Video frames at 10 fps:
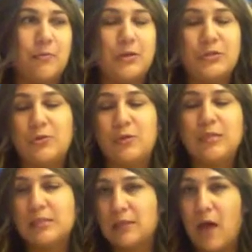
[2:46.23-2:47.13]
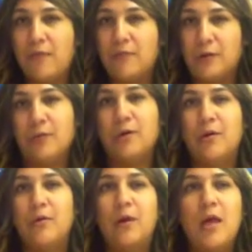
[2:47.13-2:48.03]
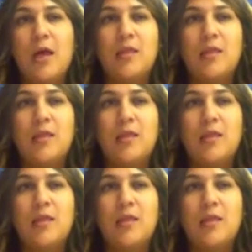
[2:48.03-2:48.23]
My students love Gooru.